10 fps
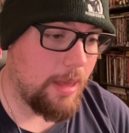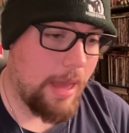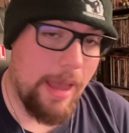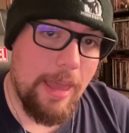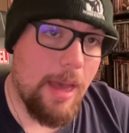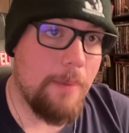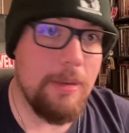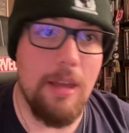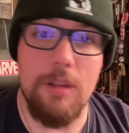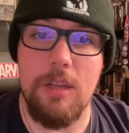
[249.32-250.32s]
gotta
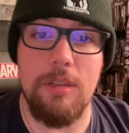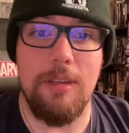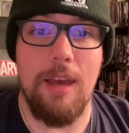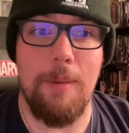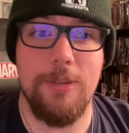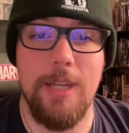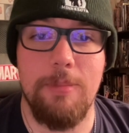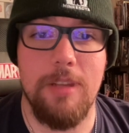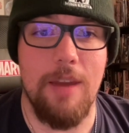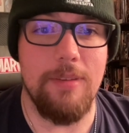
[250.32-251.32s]
be honest, I think comic
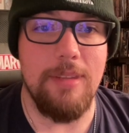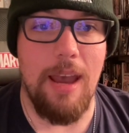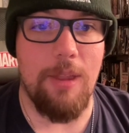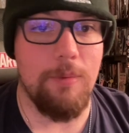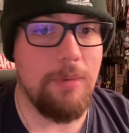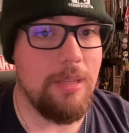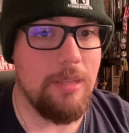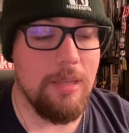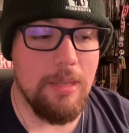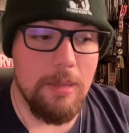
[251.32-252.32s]
shops that have a dollar
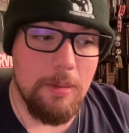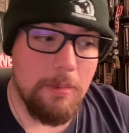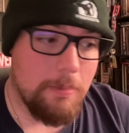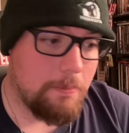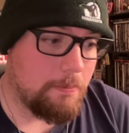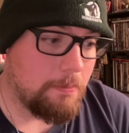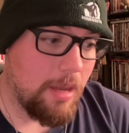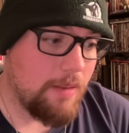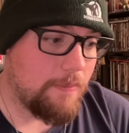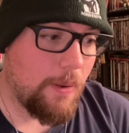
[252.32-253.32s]
bin
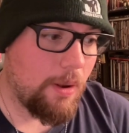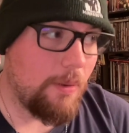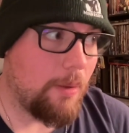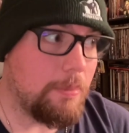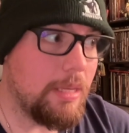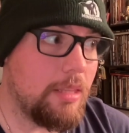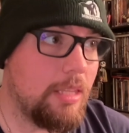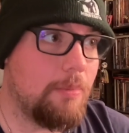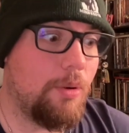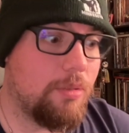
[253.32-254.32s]
may very well be
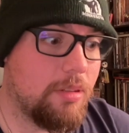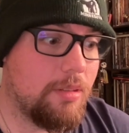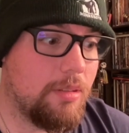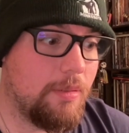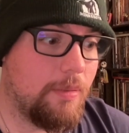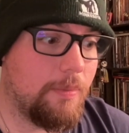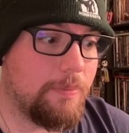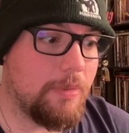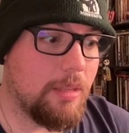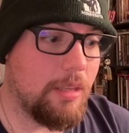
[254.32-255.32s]
the most
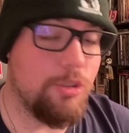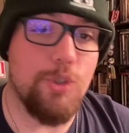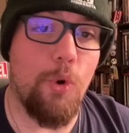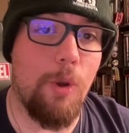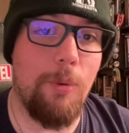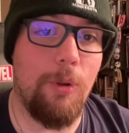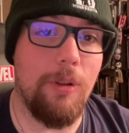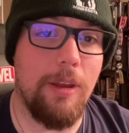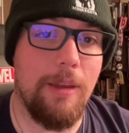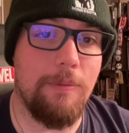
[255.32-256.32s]

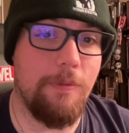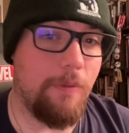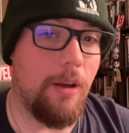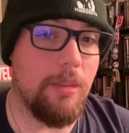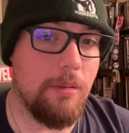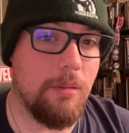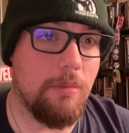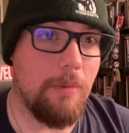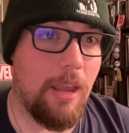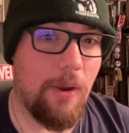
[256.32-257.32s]
enjoyable and fun
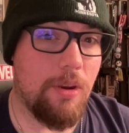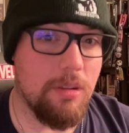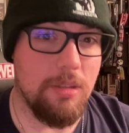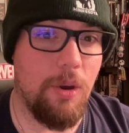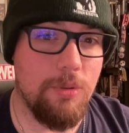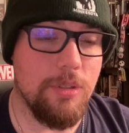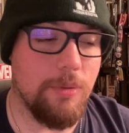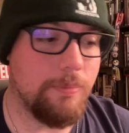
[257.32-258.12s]
areas to go to.